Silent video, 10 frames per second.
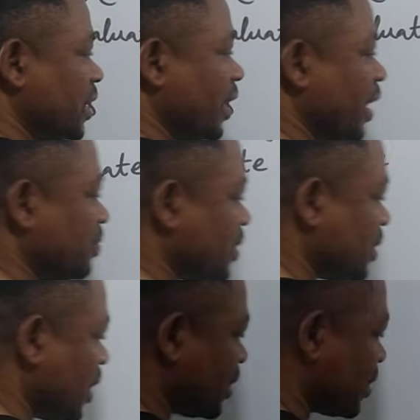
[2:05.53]
is an empty
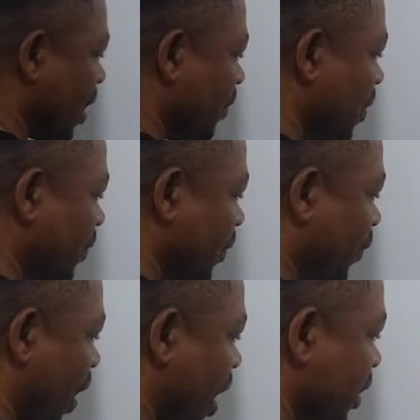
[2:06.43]
set, can we
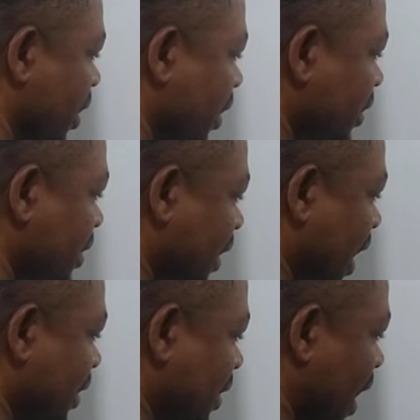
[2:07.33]
define the
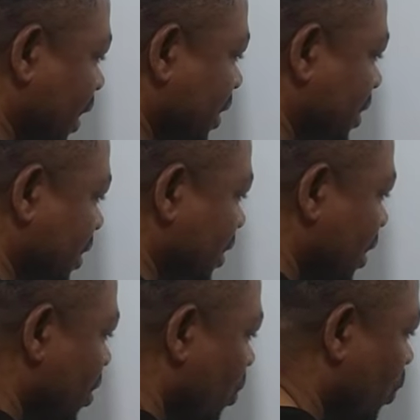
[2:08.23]
cardinality?
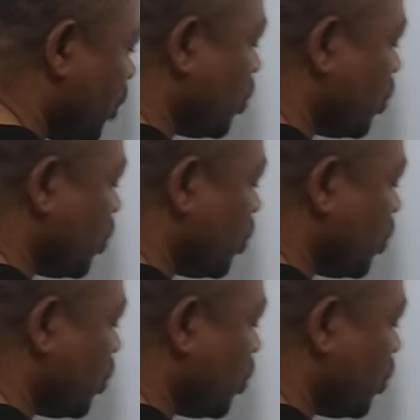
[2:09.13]
What